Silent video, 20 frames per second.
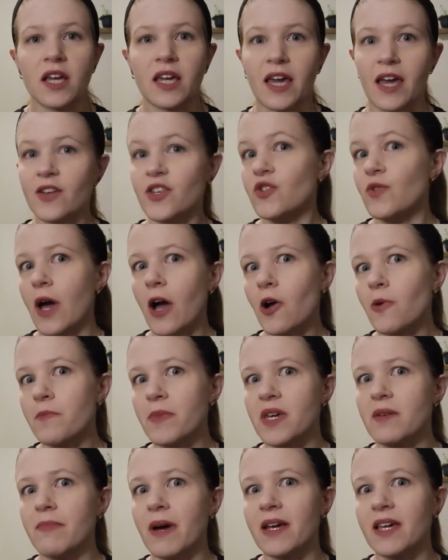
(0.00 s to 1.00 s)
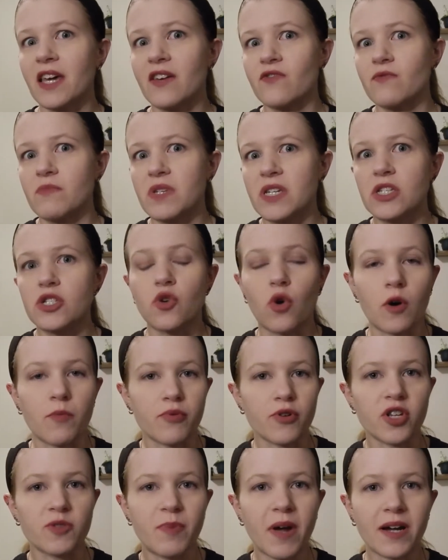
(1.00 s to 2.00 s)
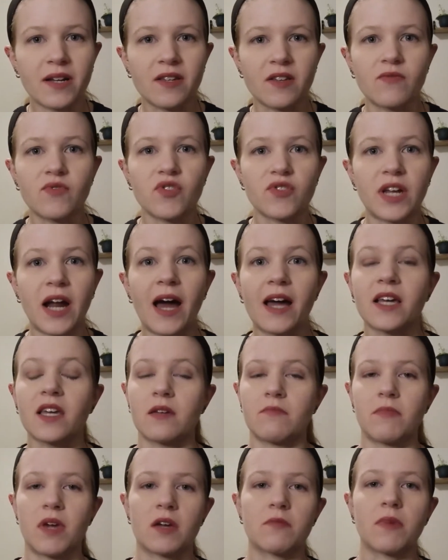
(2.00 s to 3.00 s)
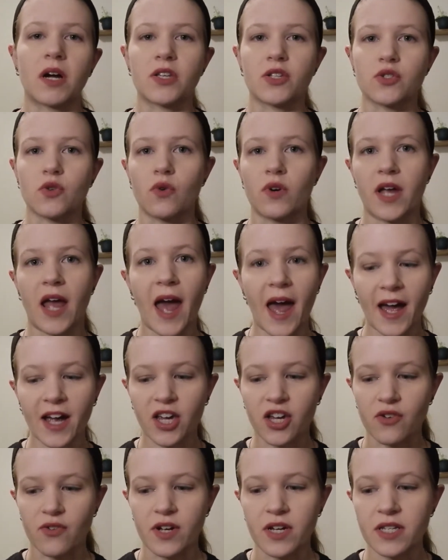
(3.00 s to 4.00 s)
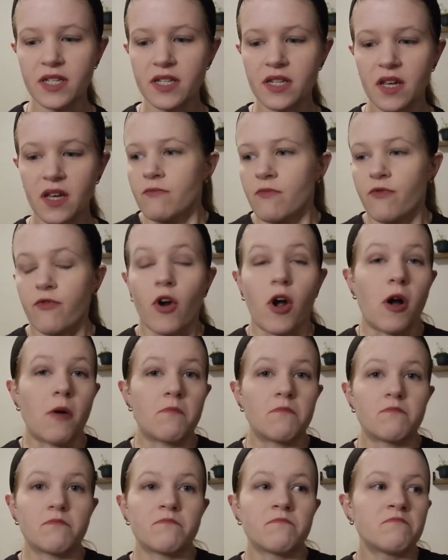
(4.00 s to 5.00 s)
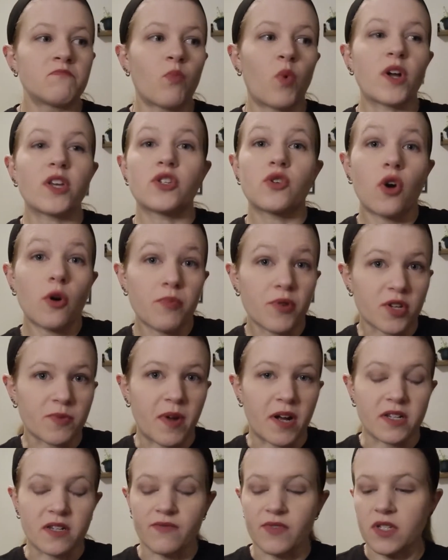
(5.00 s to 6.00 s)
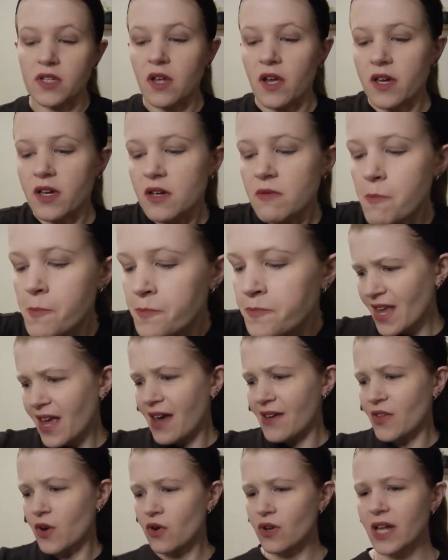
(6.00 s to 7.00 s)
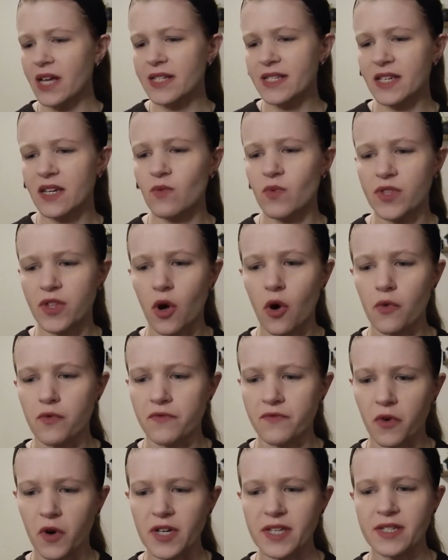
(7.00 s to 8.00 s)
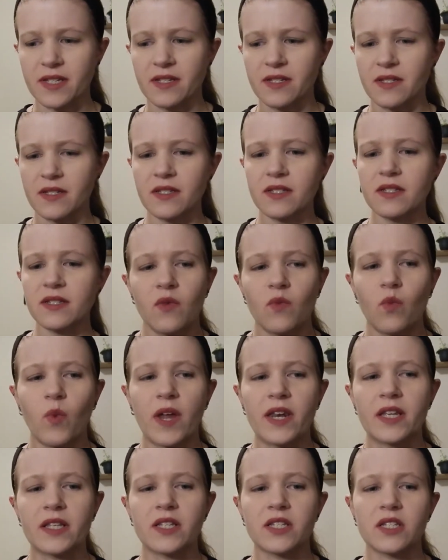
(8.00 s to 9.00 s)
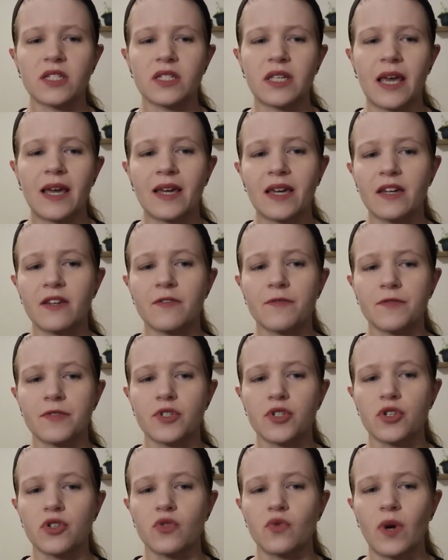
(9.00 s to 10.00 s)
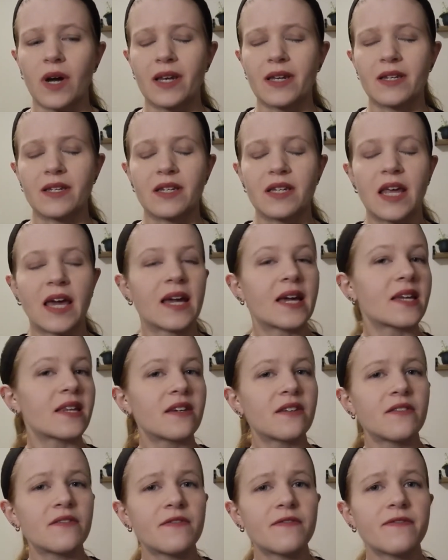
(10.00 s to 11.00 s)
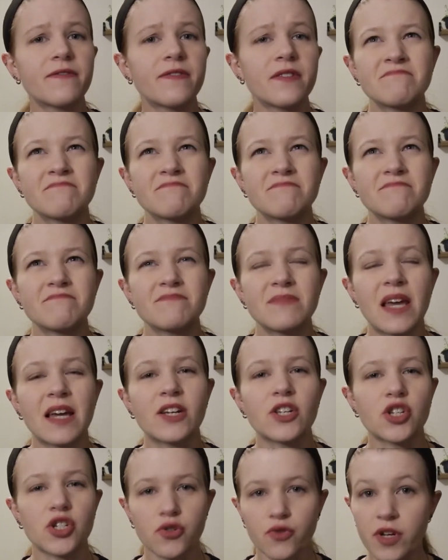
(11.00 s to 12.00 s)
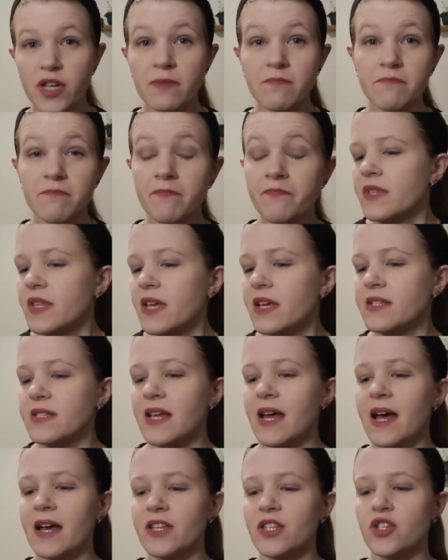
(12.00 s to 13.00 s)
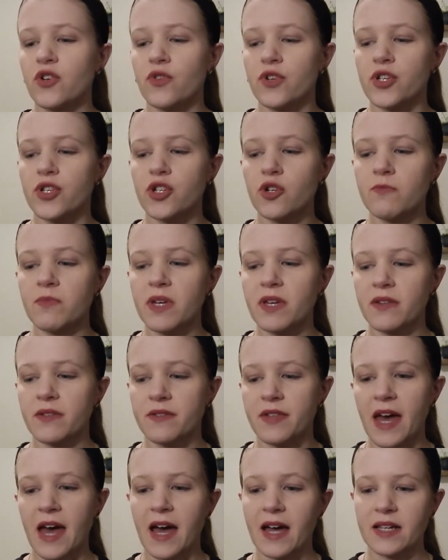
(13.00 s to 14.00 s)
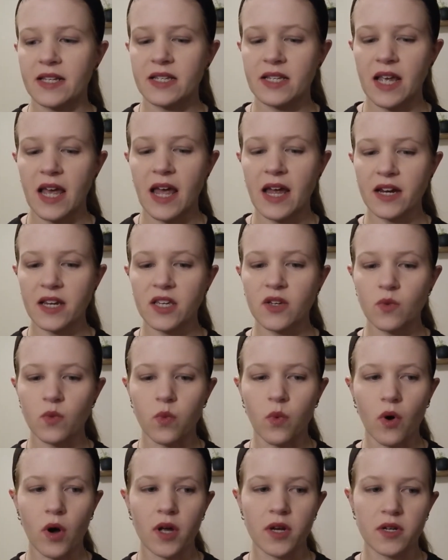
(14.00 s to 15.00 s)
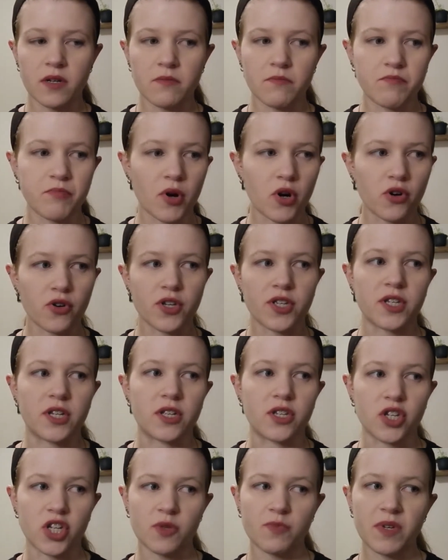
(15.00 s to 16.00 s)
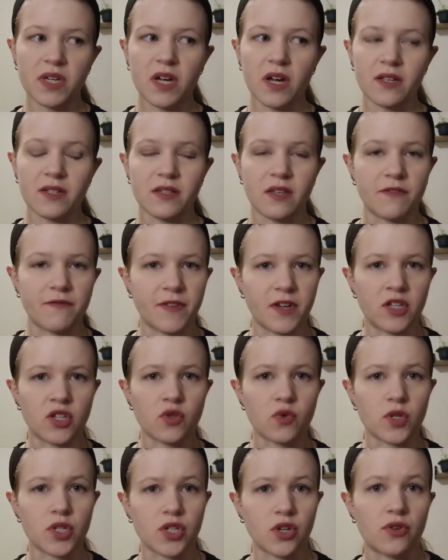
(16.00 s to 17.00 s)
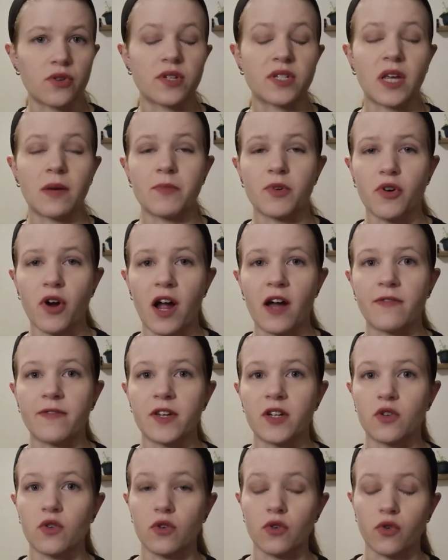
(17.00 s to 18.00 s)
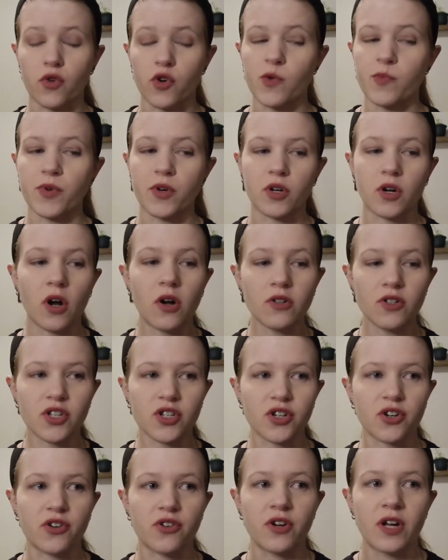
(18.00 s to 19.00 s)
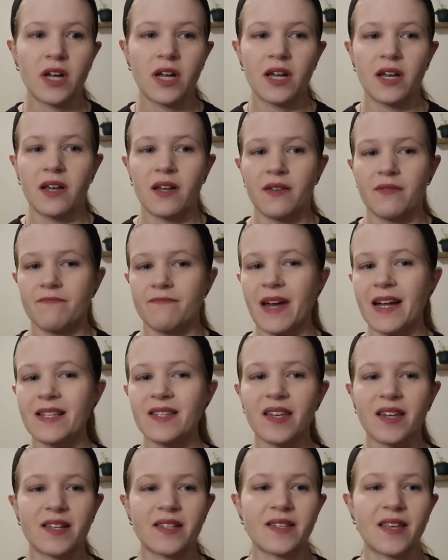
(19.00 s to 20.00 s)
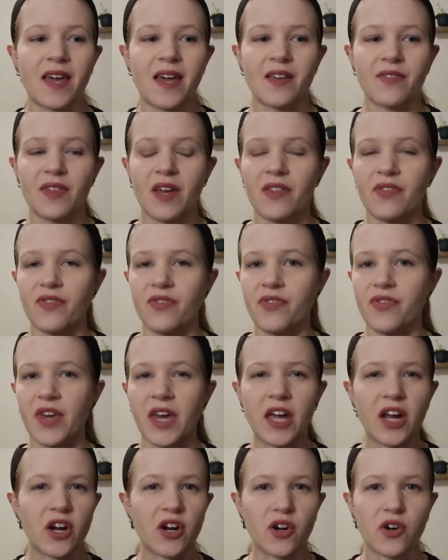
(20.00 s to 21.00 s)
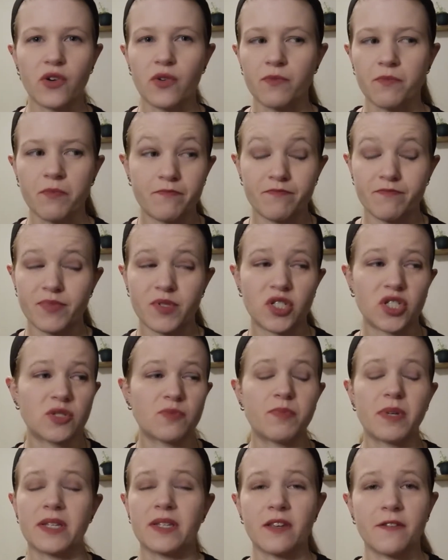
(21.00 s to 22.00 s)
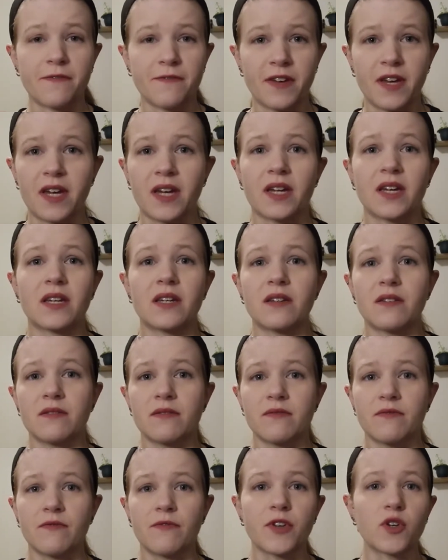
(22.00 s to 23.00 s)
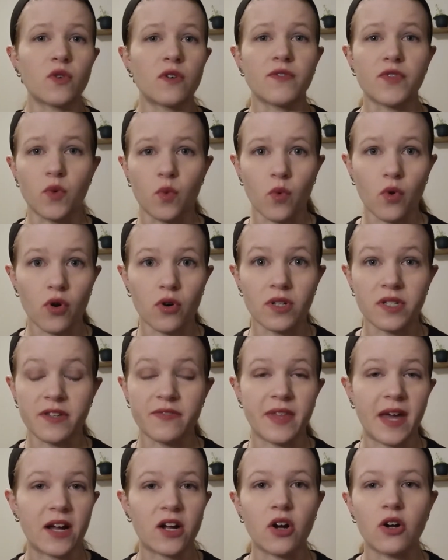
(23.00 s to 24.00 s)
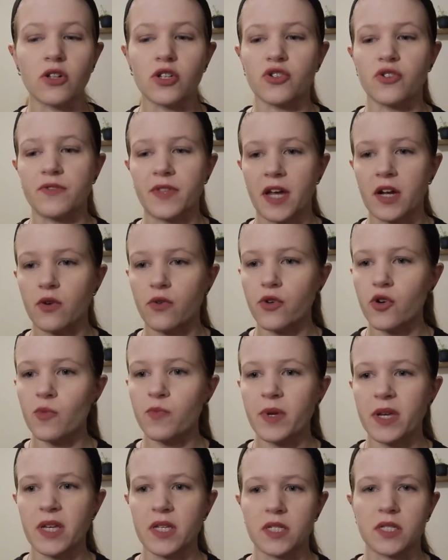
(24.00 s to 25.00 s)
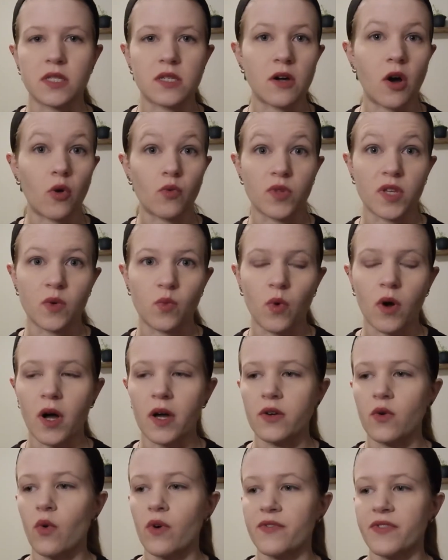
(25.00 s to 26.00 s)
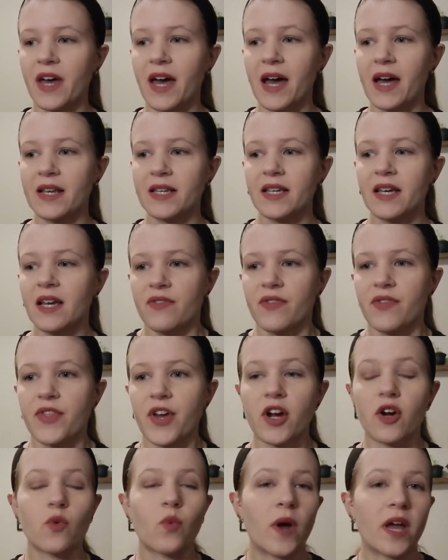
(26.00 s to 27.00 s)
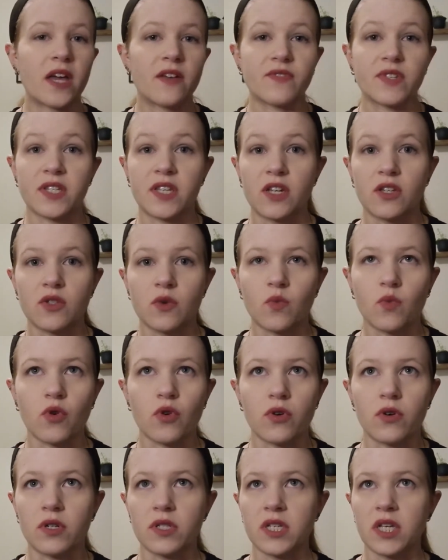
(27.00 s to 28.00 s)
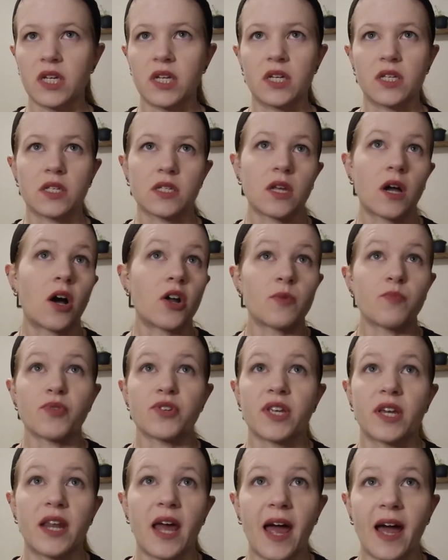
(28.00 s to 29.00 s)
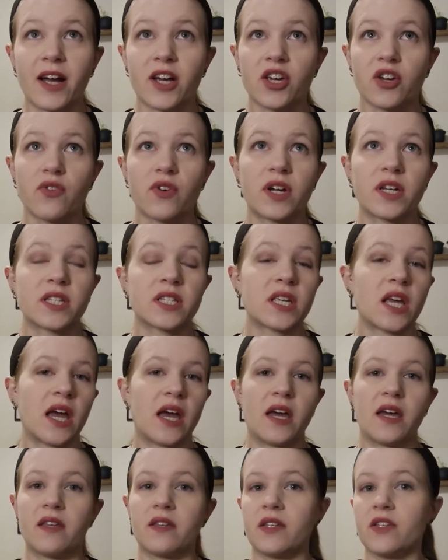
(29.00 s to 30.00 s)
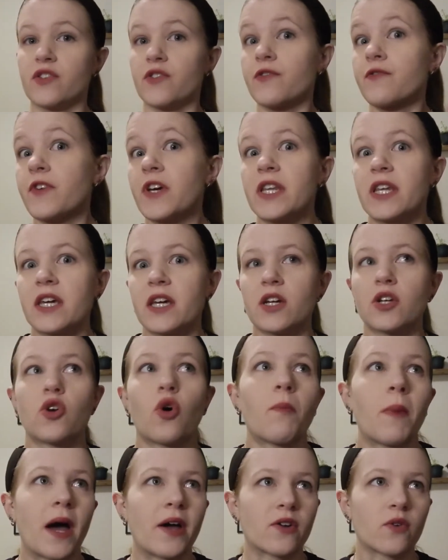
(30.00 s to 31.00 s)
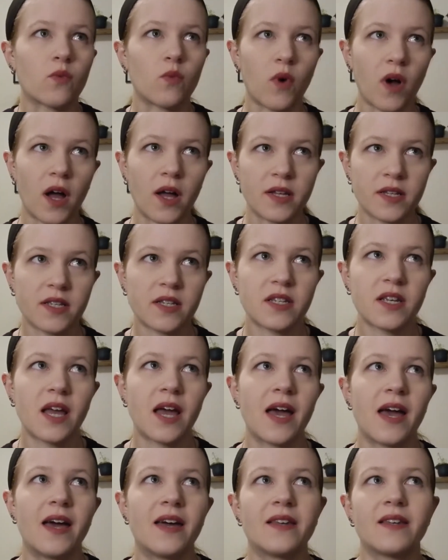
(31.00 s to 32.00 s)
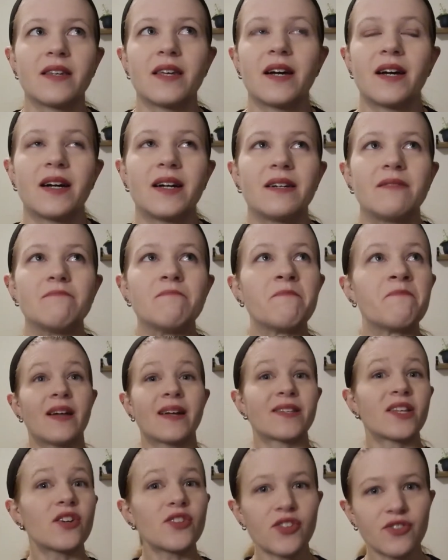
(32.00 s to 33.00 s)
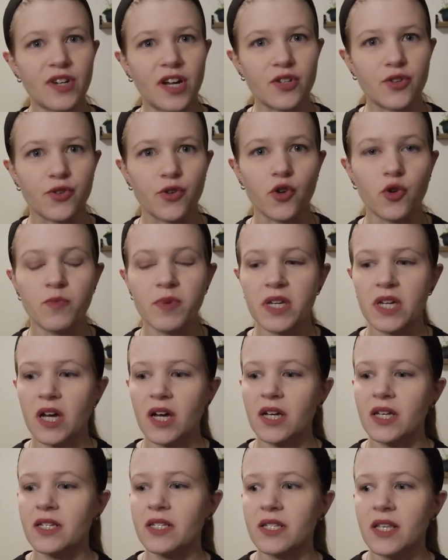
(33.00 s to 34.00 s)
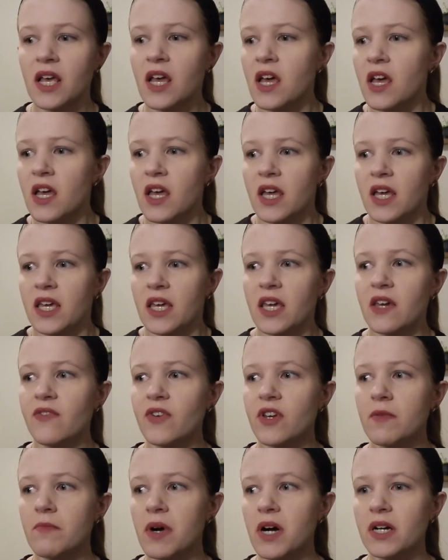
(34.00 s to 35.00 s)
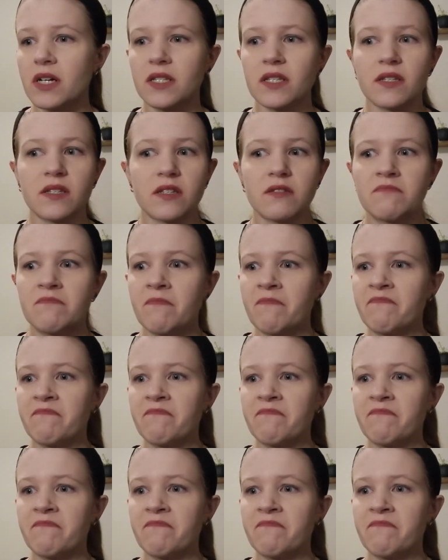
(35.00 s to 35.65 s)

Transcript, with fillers: Can you help me by giving me your perspective so that I can make my story accurate from what your perspective is like? And the whole idea with own voices, when it's taken to a negative extreme, is that you're assuming that any one person, just because they fit into a certain demographic or group or culture, that's like saying that their specific view of the world in that culture, in that group, is the only one, or that their way of seeing the world is 100% accurate and is fitting no matter what. And that's also not true, because even amongst